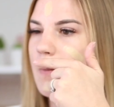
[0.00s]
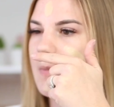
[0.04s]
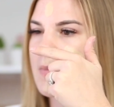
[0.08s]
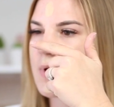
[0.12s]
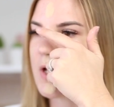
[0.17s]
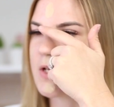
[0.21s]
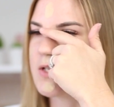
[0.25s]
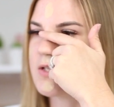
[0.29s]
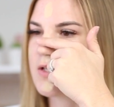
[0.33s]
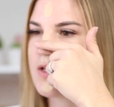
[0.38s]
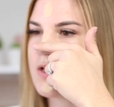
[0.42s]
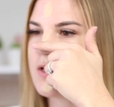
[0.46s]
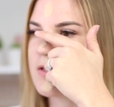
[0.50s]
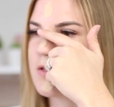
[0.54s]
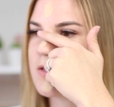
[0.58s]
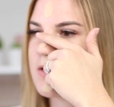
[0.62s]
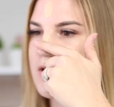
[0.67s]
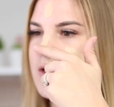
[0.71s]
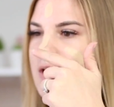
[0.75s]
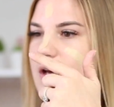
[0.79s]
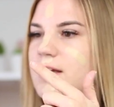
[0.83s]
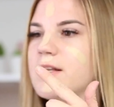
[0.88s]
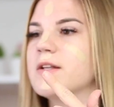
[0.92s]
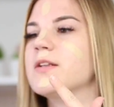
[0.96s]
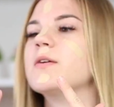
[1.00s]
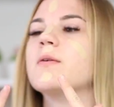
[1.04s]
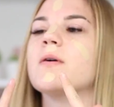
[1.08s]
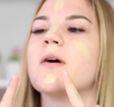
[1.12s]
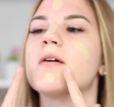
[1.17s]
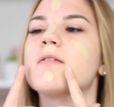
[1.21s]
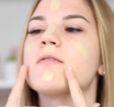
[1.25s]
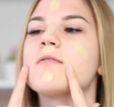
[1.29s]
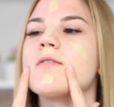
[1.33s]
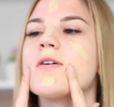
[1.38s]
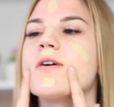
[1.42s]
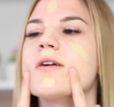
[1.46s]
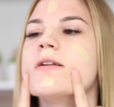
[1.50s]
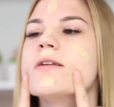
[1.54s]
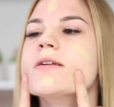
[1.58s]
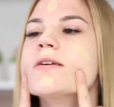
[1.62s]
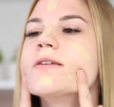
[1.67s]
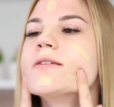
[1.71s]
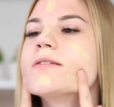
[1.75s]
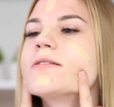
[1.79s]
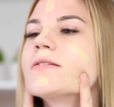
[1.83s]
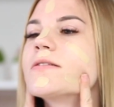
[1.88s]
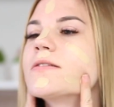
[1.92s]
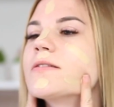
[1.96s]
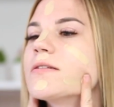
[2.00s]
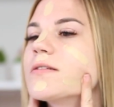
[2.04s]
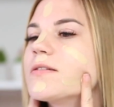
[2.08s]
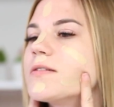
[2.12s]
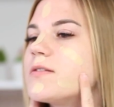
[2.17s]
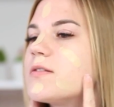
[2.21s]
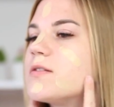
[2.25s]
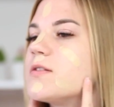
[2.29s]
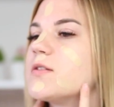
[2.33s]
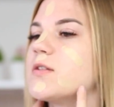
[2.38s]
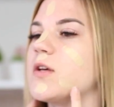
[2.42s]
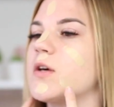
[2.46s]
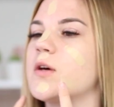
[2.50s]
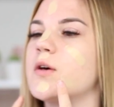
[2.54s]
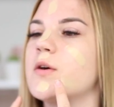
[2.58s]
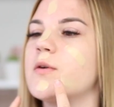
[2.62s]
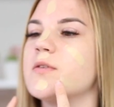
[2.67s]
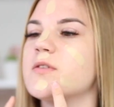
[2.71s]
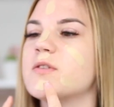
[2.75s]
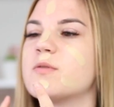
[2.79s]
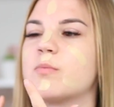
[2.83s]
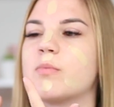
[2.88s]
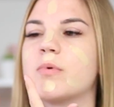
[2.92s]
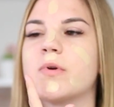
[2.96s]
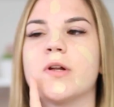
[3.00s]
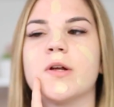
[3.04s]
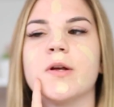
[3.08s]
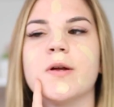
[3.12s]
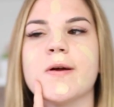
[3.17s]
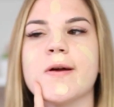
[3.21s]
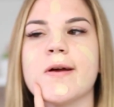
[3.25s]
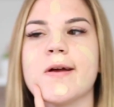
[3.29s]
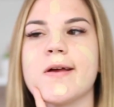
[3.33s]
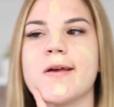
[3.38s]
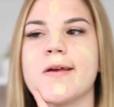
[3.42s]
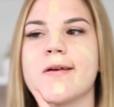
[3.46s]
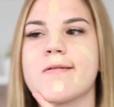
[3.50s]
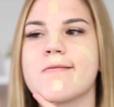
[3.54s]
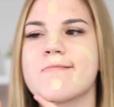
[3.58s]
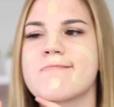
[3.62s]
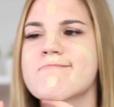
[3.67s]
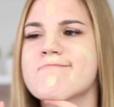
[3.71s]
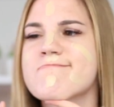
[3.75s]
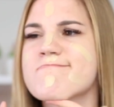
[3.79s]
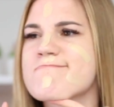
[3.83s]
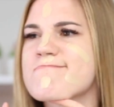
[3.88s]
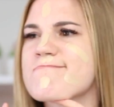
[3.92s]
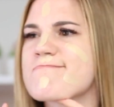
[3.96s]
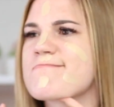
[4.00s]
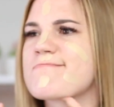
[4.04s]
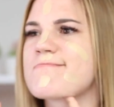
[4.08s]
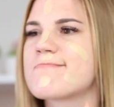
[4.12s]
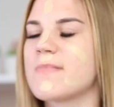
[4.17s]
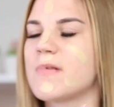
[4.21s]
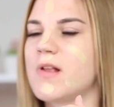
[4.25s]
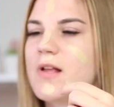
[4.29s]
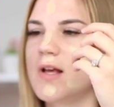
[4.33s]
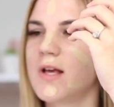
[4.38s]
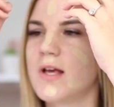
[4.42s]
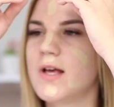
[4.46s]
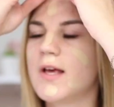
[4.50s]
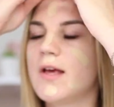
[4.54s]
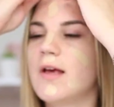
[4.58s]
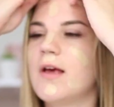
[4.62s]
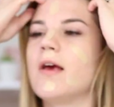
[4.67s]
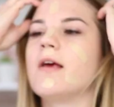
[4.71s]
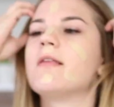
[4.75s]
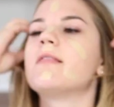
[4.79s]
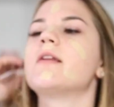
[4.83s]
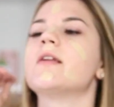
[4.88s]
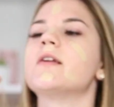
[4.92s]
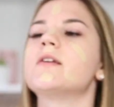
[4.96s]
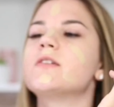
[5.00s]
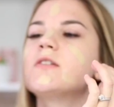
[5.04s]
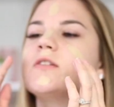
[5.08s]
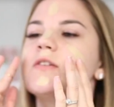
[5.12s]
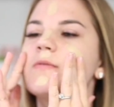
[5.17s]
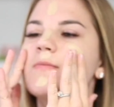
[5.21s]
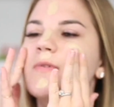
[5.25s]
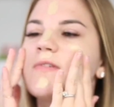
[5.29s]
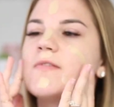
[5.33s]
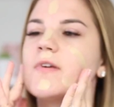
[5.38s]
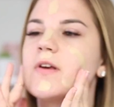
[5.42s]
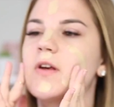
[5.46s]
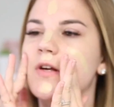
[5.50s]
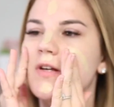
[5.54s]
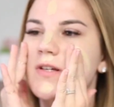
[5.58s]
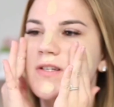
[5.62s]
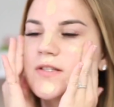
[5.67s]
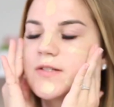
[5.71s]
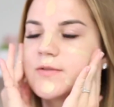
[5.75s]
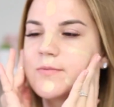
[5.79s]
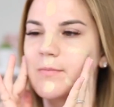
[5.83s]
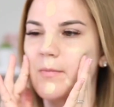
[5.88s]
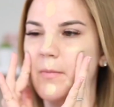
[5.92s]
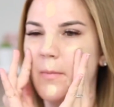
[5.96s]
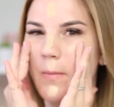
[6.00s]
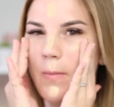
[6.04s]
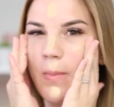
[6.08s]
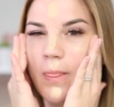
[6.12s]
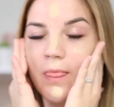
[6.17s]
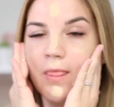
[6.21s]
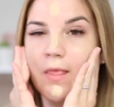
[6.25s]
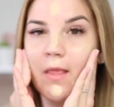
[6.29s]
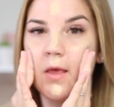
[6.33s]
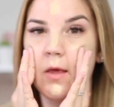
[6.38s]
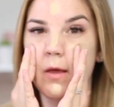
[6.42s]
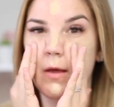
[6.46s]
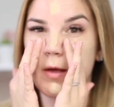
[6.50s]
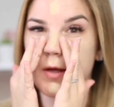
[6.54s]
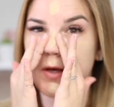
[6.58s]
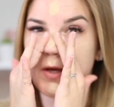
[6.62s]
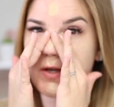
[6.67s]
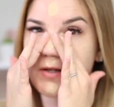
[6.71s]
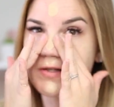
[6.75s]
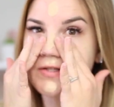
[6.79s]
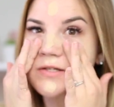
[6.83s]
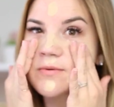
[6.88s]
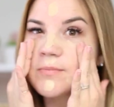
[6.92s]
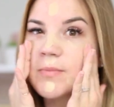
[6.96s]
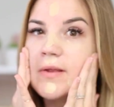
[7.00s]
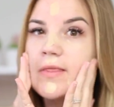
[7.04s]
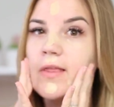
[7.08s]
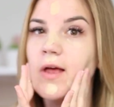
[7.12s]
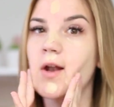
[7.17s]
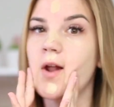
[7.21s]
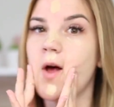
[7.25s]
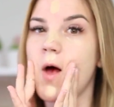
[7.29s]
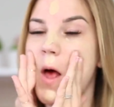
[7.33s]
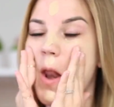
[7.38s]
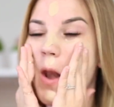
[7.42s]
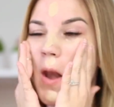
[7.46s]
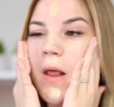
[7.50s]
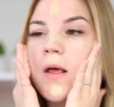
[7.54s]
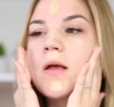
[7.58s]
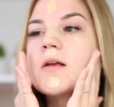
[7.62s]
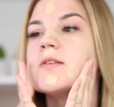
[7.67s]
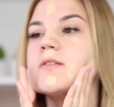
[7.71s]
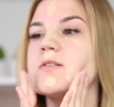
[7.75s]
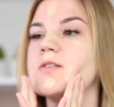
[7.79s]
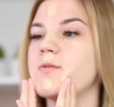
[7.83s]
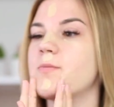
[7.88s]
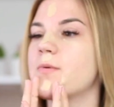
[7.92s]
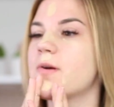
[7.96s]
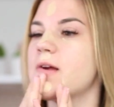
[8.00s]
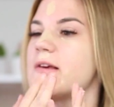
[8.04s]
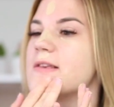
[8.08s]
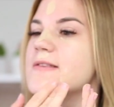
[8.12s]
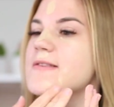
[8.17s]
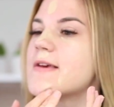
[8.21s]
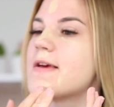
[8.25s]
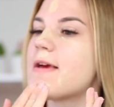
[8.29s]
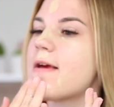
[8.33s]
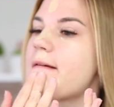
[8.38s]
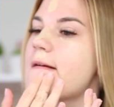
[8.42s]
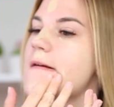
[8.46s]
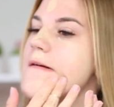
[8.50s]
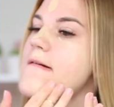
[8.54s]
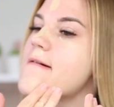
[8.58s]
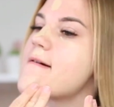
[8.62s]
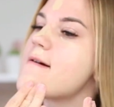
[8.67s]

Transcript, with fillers: And as you can see, I do have redness, so it's pretty great. And then I just use my fingers to put that on. Super easy.